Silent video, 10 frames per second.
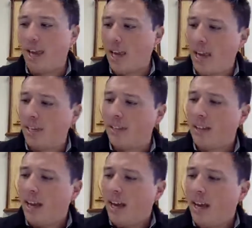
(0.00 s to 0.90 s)
and
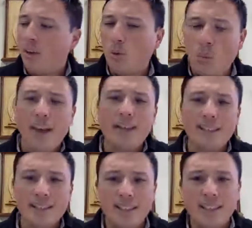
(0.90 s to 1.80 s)
the
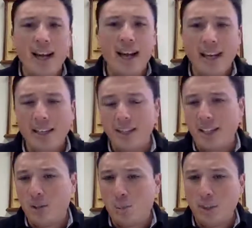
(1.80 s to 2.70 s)
ways that God is
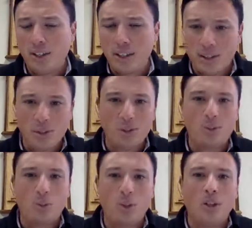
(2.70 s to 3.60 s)
at work in
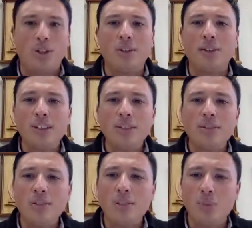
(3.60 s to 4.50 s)
this world,
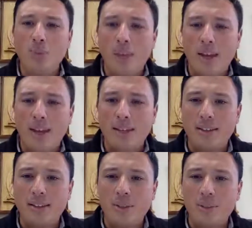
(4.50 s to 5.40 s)
even
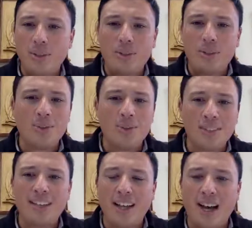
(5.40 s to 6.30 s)
when we don't
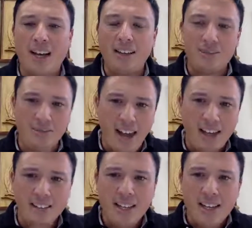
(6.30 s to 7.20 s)
see God. In
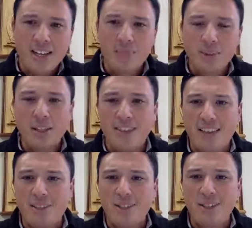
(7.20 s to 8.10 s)
fact, the book of
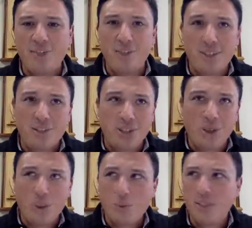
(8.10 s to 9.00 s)
Esther is the
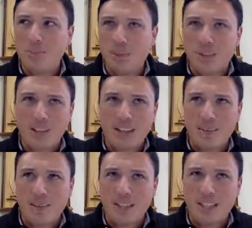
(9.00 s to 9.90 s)
only book, I
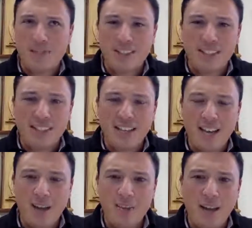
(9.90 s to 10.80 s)
believe, in the
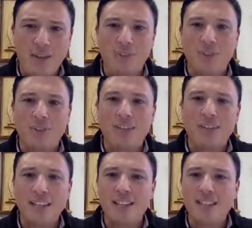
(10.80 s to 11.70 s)
entire Bible that
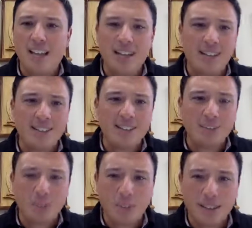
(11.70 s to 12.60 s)
does not
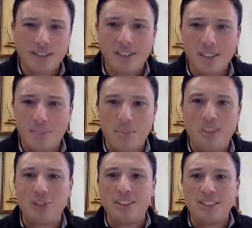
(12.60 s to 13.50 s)
expressly
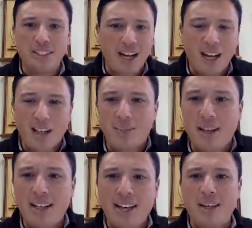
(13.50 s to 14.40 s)
mention God
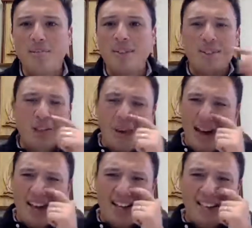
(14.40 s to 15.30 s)
by name. It's so
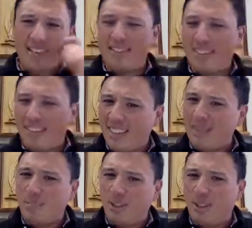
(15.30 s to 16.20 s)
odd that
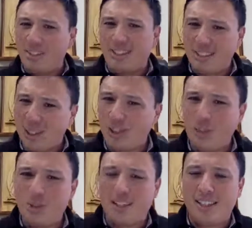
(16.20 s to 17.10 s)
this book is
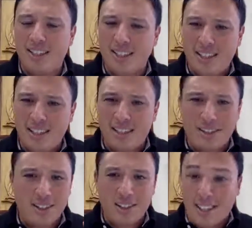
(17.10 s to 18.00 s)
included
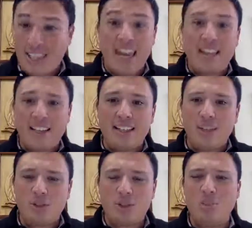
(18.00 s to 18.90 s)
in the canon
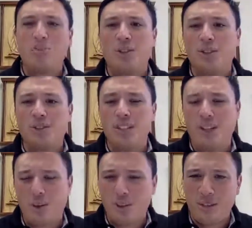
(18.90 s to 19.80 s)
of scriptures in
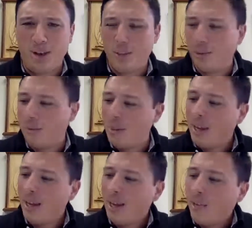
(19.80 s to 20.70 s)
our Holy Bible.
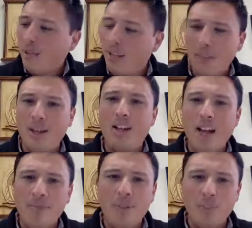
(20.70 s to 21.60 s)
But there have been
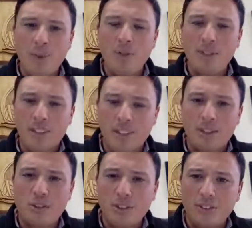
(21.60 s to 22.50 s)
enough people over the
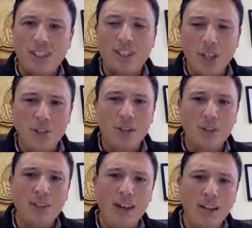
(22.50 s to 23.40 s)
years who have said, no, no,
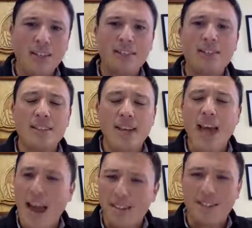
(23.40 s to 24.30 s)
no, God is
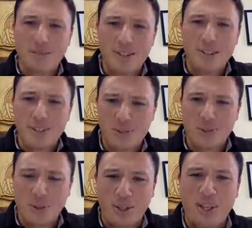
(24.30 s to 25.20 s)
active in this
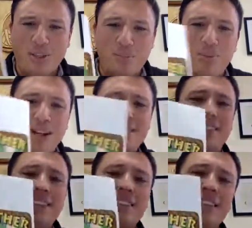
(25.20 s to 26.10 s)
story and
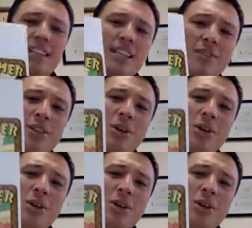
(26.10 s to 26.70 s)
present, even though